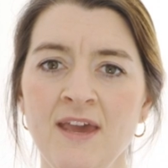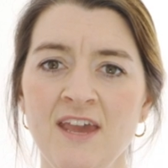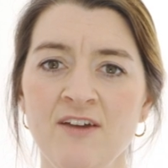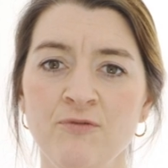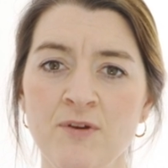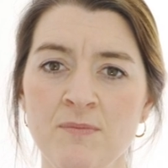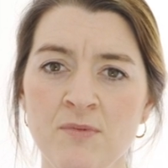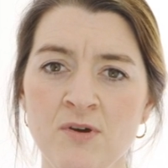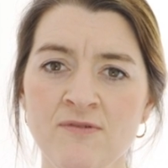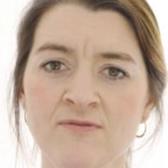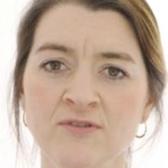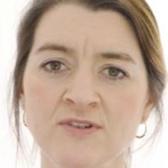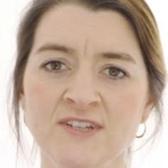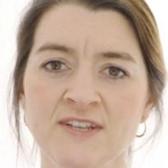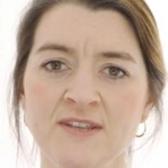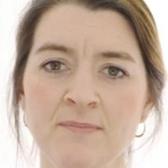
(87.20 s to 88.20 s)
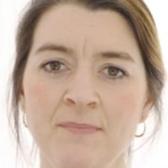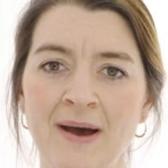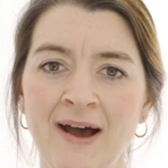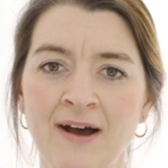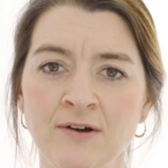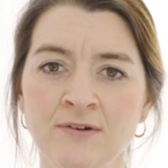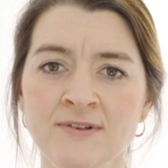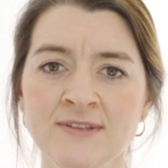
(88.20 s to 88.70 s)
If we move on to the
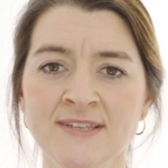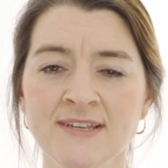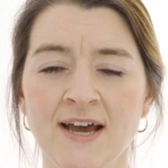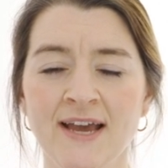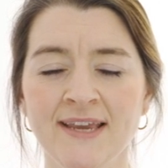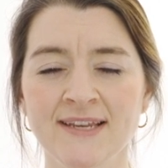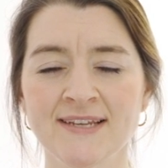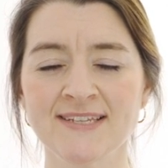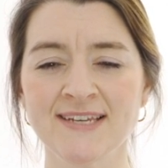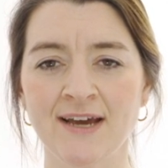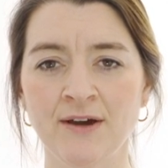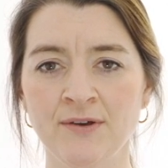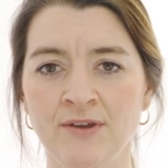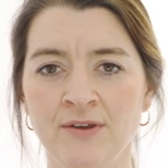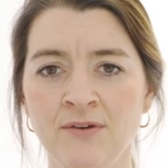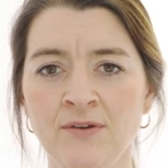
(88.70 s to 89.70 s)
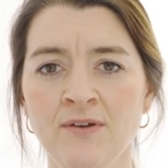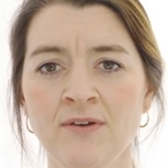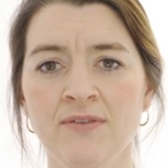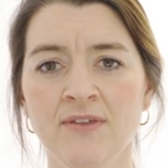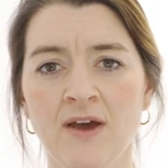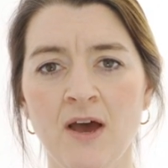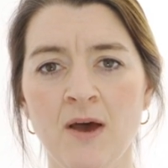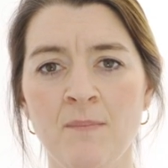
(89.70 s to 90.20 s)
bowels, I can tell you
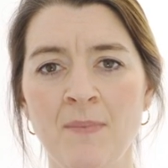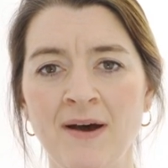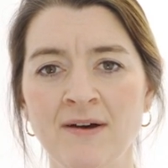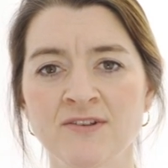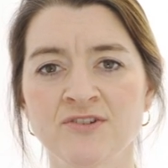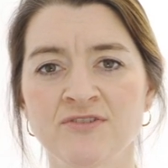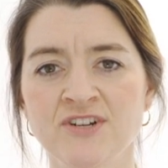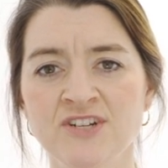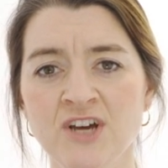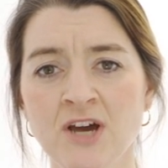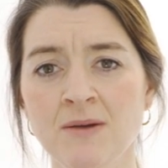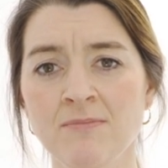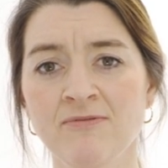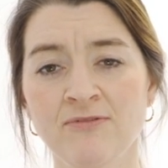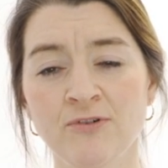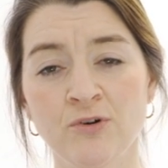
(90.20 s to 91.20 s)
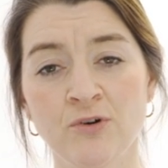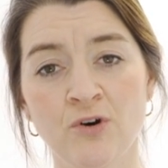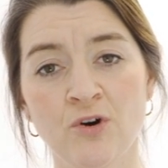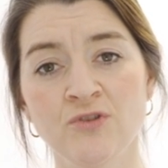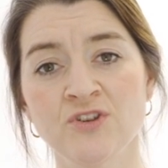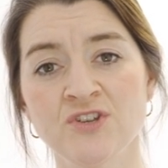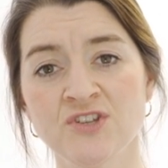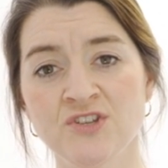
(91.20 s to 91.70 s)
that her bowels are a type
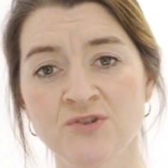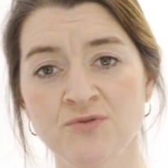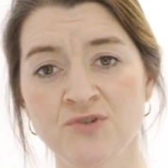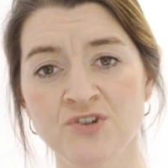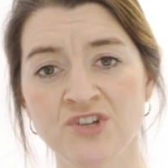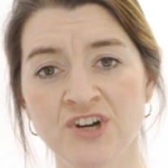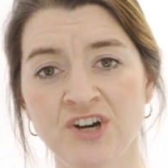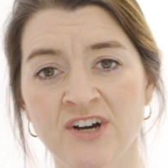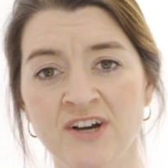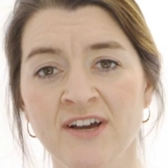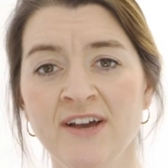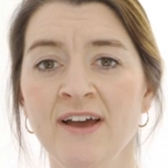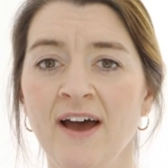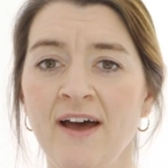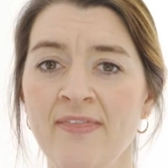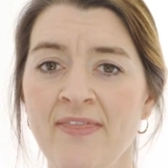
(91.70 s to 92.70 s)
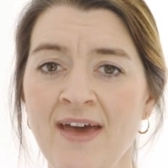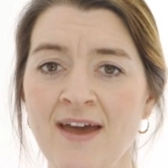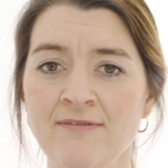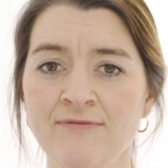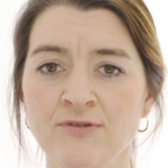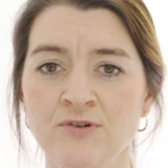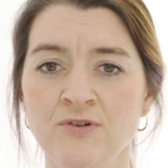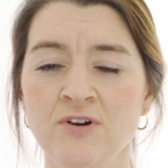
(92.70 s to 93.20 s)
4 on the stool chart and
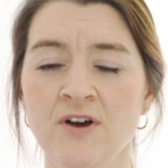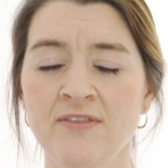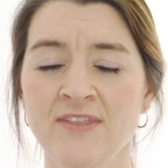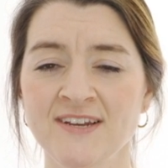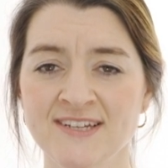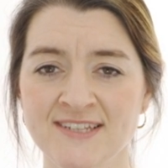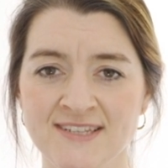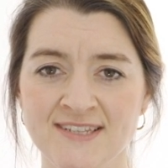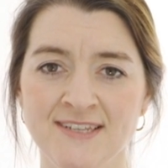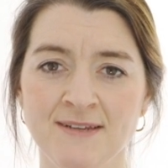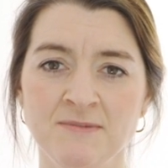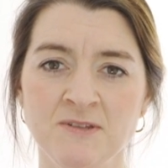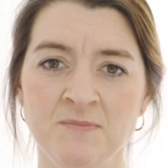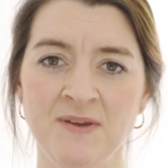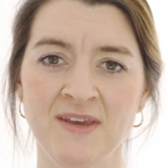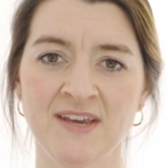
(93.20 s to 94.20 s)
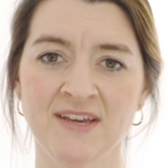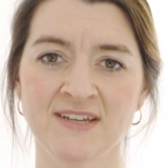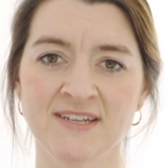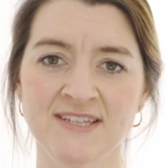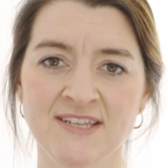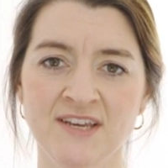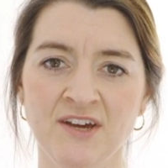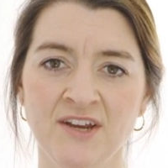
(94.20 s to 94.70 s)
therefore there doesn't seem to be a
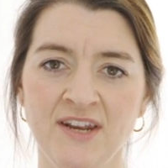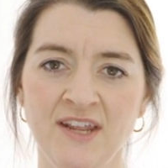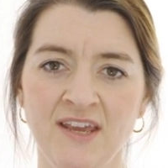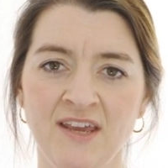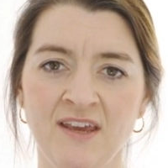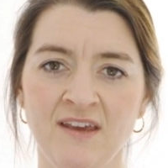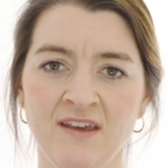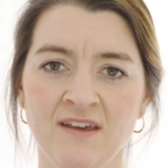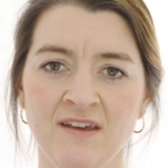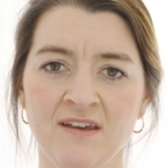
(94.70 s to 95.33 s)
concern here.